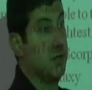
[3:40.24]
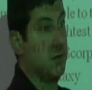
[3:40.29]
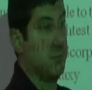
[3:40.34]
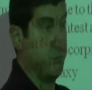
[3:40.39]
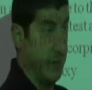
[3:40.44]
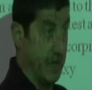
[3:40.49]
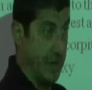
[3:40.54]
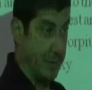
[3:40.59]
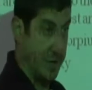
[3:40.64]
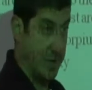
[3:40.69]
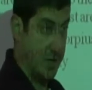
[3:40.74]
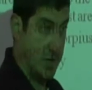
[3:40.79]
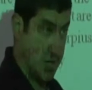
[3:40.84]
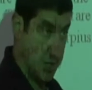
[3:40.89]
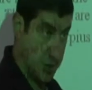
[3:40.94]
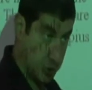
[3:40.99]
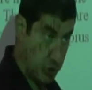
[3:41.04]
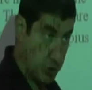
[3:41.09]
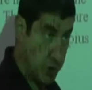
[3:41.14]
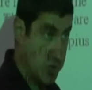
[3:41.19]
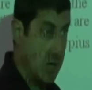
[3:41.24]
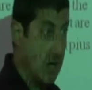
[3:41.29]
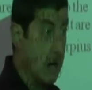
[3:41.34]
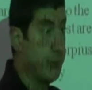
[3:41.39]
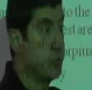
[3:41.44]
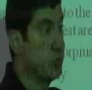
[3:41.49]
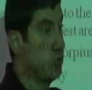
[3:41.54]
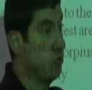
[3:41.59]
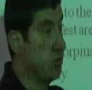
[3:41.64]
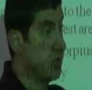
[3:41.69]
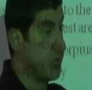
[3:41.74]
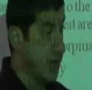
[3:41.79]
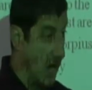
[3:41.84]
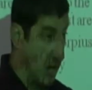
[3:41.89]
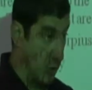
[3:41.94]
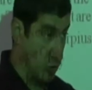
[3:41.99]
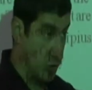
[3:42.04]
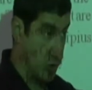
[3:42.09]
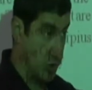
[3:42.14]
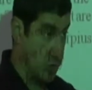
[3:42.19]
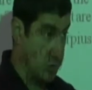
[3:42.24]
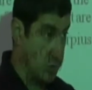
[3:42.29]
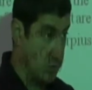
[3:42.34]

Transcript: maybe 100 up to 1,000.